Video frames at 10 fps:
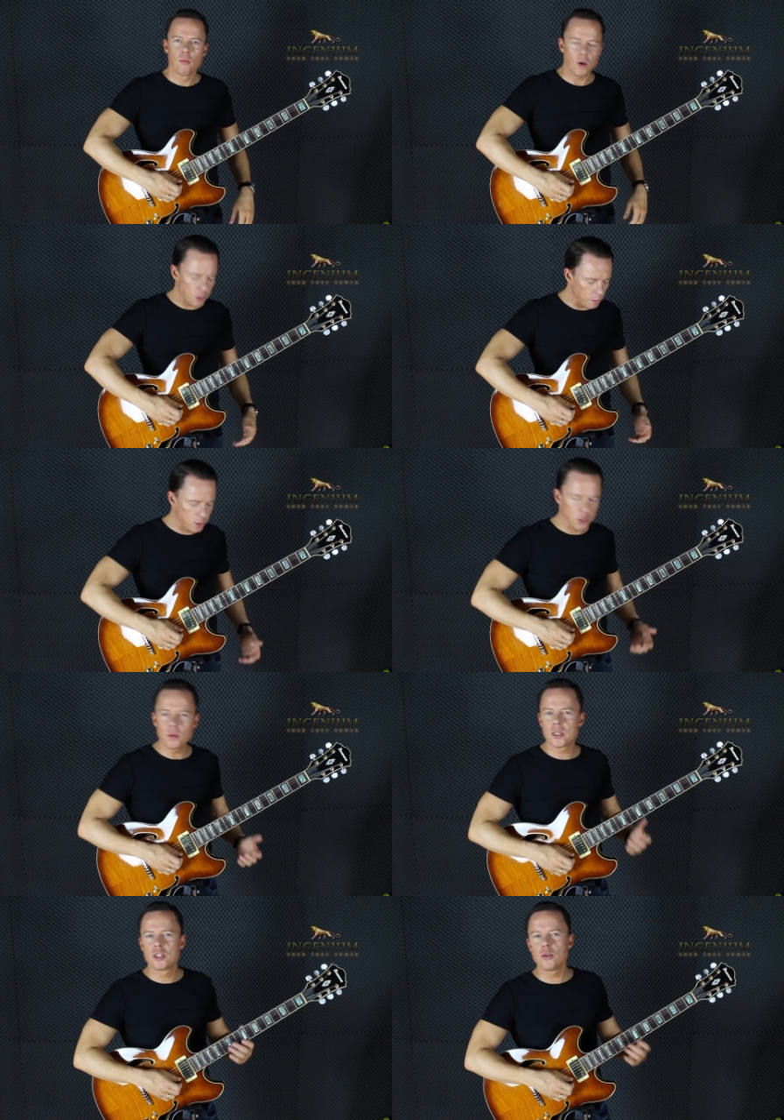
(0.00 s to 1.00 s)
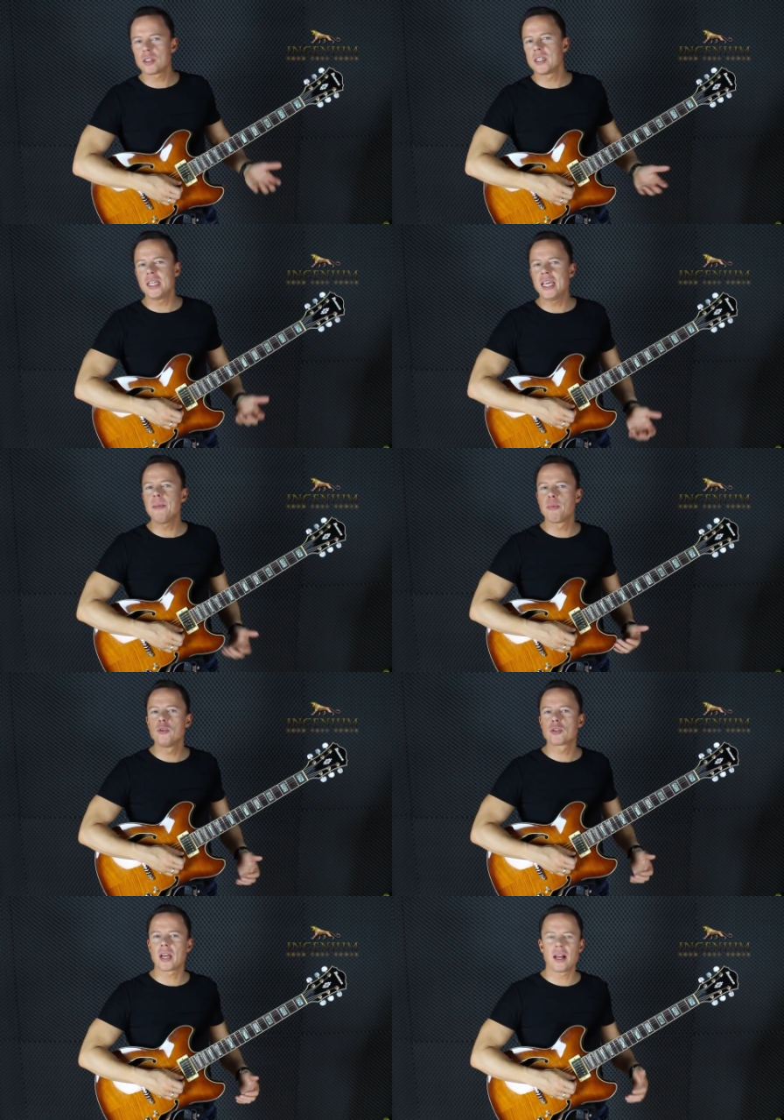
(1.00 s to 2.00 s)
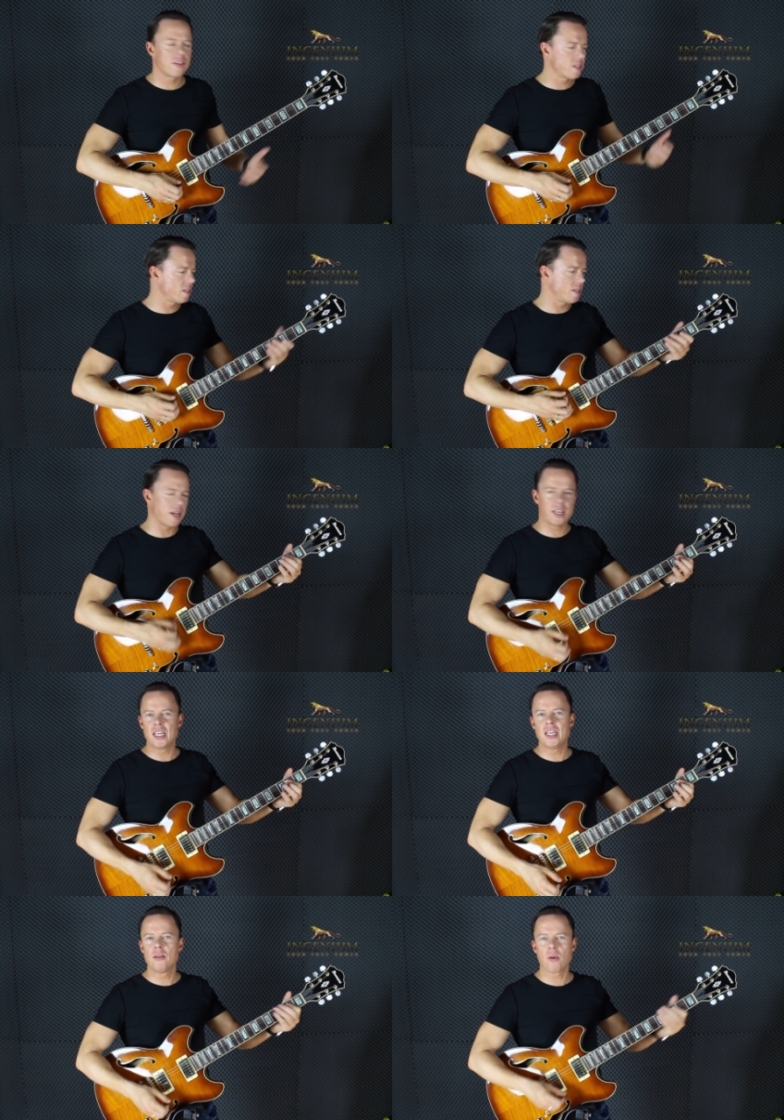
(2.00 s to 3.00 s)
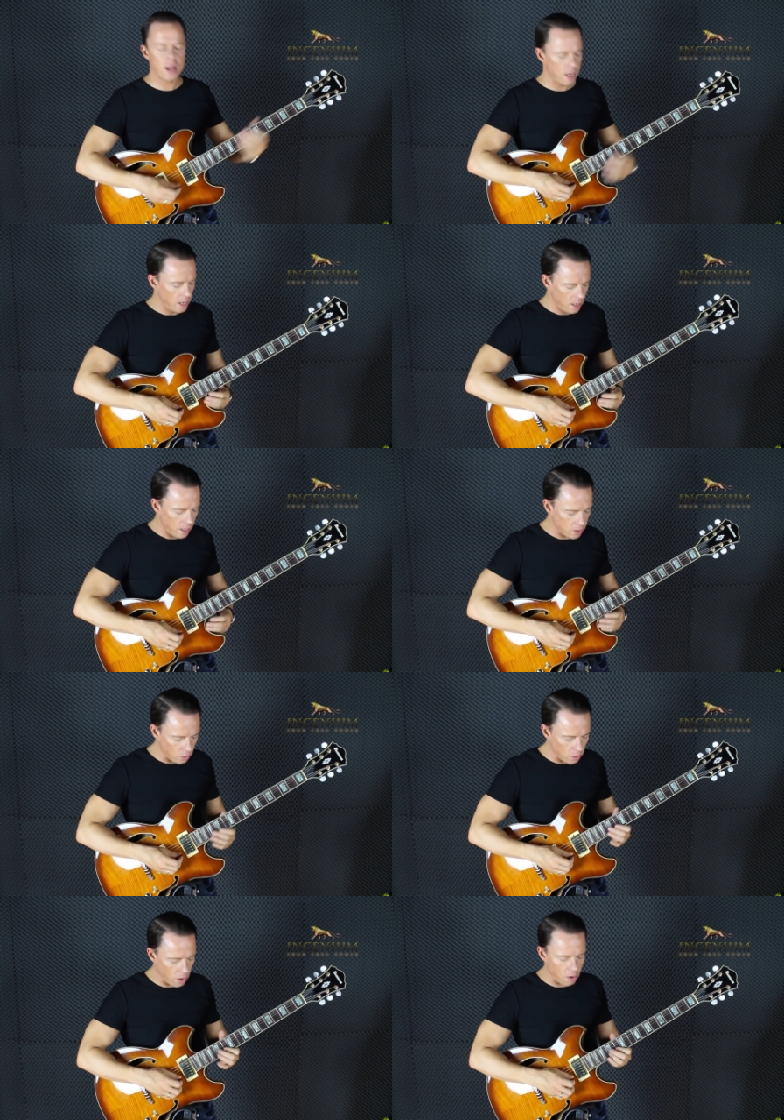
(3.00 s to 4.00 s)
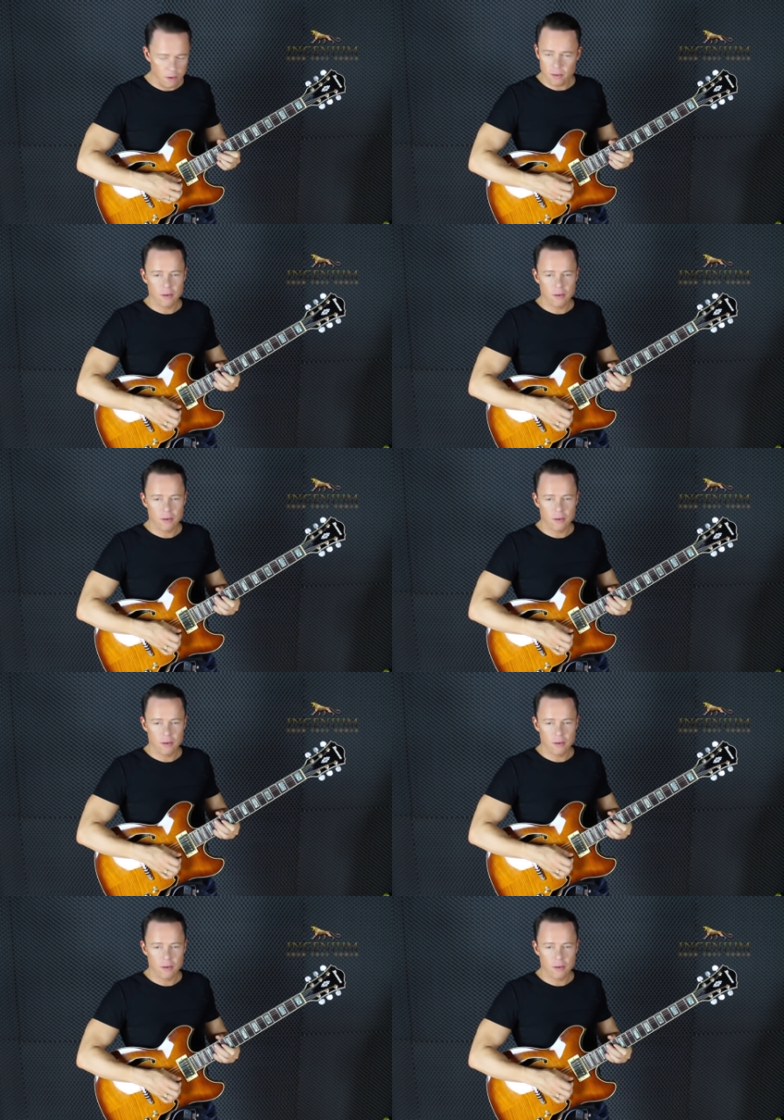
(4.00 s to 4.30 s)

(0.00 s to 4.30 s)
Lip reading: what you would do is use the E blues scale. This is like E, right? And so you go,